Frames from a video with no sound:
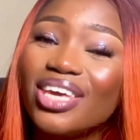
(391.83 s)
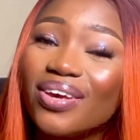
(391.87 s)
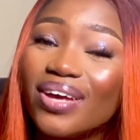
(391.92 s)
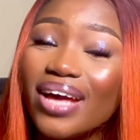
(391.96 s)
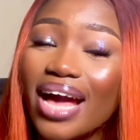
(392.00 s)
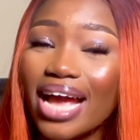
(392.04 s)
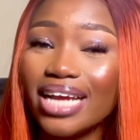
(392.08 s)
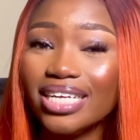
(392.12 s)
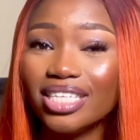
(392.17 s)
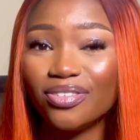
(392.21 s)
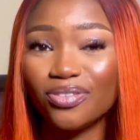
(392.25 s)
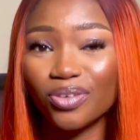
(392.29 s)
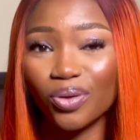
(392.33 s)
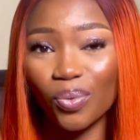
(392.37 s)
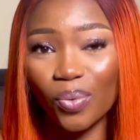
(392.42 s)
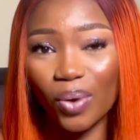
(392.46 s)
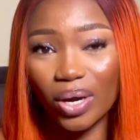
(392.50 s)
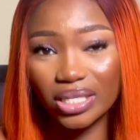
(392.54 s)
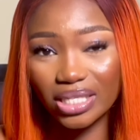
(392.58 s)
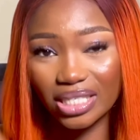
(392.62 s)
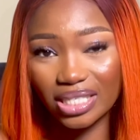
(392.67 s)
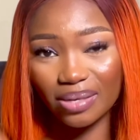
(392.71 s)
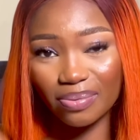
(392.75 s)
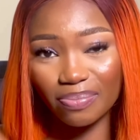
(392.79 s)
you guys for
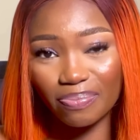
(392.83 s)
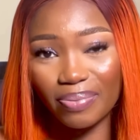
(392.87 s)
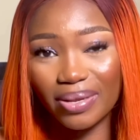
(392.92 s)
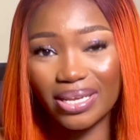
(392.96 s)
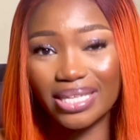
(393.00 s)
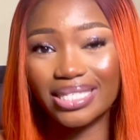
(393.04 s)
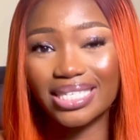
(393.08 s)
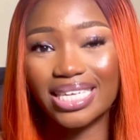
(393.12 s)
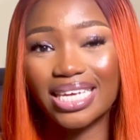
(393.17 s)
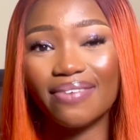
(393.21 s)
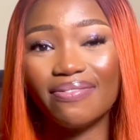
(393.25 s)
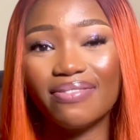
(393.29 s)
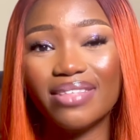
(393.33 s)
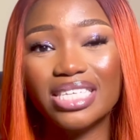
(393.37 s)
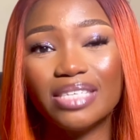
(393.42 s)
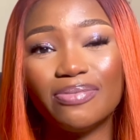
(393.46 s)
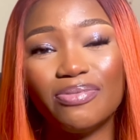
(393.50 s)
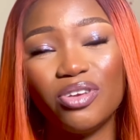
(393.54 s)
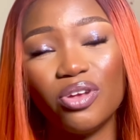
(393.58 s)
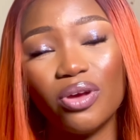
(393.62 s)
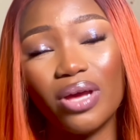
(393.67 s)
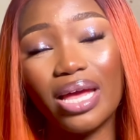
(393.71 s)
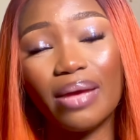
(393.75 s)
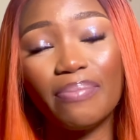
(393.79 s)
watching. Please give this
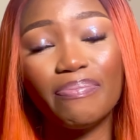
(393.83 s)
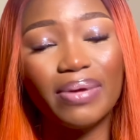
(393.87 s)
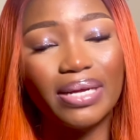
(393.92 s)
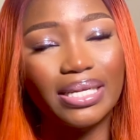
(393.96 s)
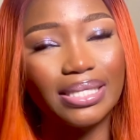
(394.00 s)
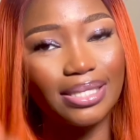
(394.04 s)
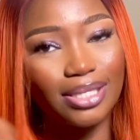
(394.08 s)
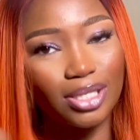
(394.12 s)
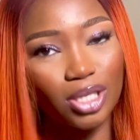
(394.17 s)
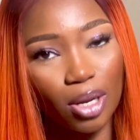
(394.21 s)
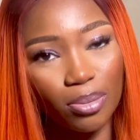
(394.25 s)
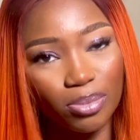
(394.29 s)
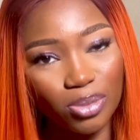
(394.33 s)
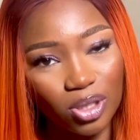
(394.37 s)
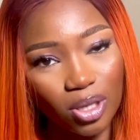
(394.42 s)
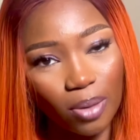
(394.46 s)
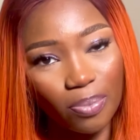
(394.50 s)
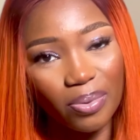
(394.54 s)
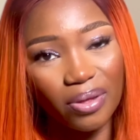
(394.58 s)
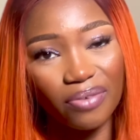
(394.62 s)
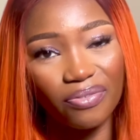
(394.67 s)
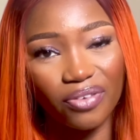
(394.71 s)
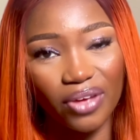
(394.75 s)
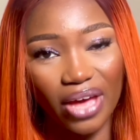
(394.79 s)
video a big thumbs
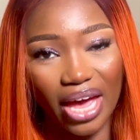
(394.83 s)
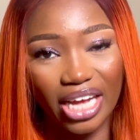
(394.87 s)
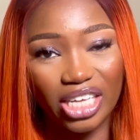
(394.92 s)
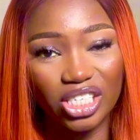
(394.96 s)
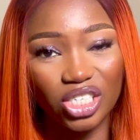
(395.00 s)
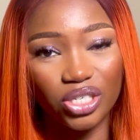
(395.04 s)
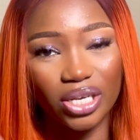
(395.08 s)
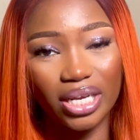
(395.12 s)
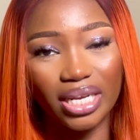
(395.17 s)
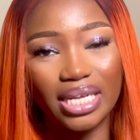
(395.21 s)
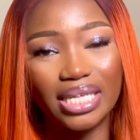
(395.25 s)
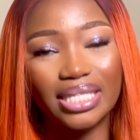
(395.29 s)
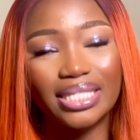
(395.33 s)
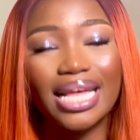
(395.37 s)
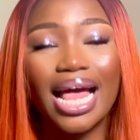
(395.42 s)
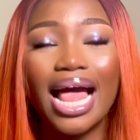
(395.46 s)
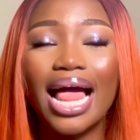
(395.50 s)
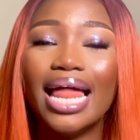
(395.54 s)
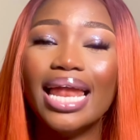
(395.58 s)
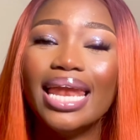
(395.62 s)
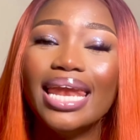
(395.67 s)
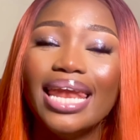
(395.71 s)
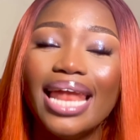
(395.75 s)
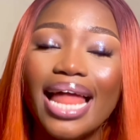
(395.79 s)
up if you enjoyed it.
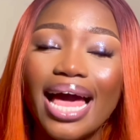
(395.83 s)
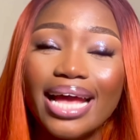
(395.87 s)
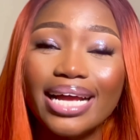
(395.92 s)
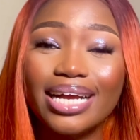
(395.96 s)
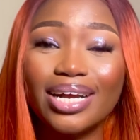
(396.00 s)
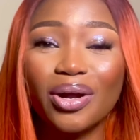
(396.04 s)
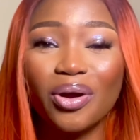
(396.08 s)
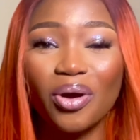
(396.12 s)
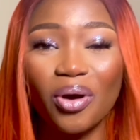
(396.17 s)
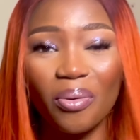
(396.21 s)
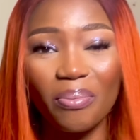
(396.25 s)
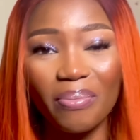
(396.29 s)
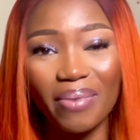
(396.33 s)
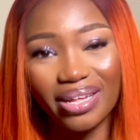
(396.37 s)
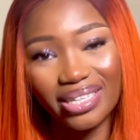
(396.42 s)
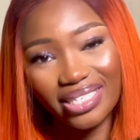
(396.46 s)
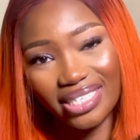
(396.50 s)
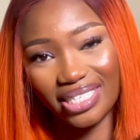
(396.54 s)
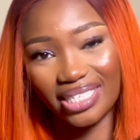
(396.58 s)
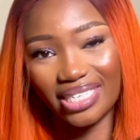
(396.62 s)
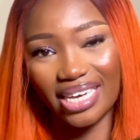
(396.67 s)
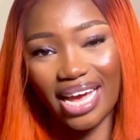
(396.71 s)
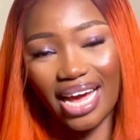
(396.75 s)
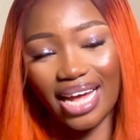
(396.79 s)
Like,
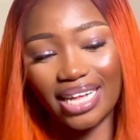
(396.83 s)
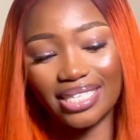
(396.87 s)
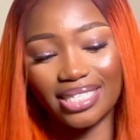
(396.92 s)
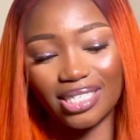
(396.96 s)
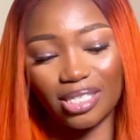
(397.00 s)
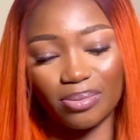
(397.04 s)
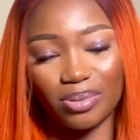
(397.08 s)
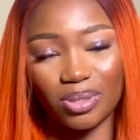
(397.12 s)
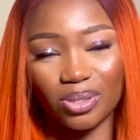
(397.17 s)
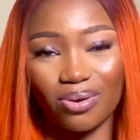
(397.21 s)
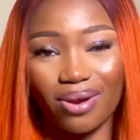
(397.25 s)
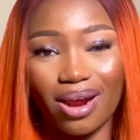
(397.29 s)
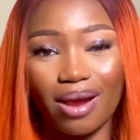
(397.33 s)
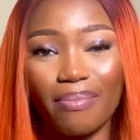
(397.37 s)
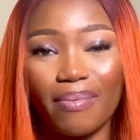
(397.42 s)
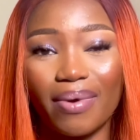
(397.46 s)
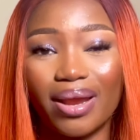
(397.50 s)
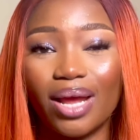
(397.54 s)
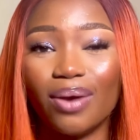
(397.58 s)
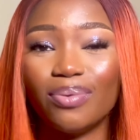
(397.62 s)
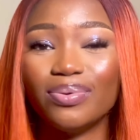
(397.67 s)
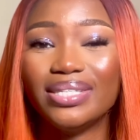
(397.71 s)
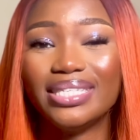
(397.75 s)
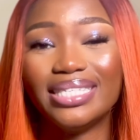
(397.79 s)
comment, share and subscribe,
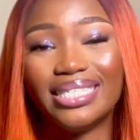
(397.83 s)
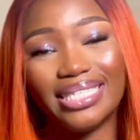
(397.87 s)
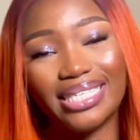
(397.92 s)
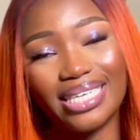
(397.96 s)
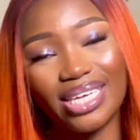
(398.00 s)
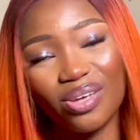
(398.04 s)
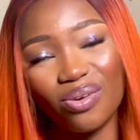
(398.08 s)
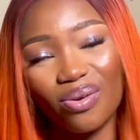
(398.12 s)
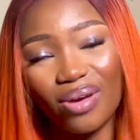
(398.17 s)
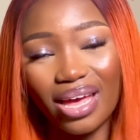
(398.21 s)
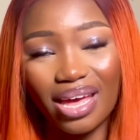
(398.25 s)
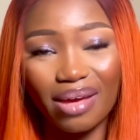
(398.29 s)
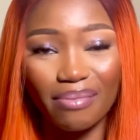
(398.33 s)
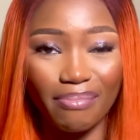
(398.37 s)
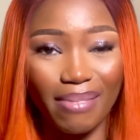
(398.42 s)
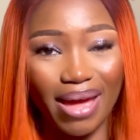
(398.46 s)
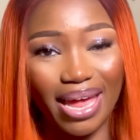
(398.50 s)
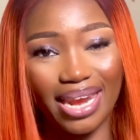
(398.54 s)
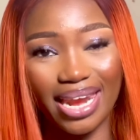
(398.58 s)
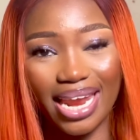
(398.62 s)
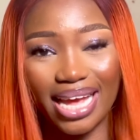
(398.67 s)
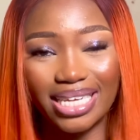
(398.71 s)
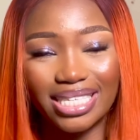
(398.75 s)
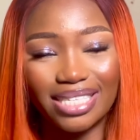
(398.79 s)
and I will see you in
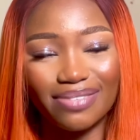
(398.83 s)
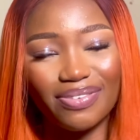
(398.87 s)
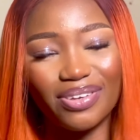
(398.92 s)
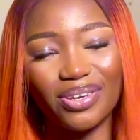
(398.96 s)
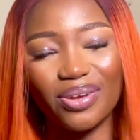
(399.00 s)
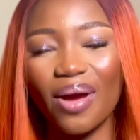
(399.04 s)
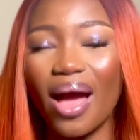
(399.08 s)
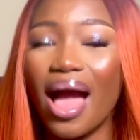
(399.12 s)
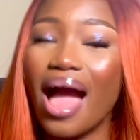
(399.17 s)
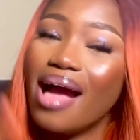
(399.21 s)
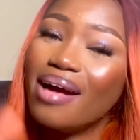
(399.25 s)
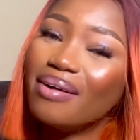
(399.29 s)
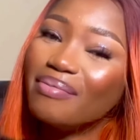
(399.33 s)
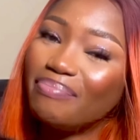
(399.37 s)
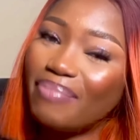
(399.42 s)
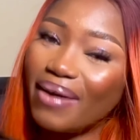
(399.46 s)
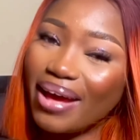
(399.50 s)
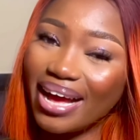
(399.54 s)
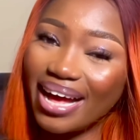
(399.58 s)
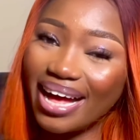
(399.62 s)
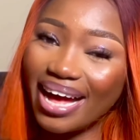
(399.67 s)
my next video. Bye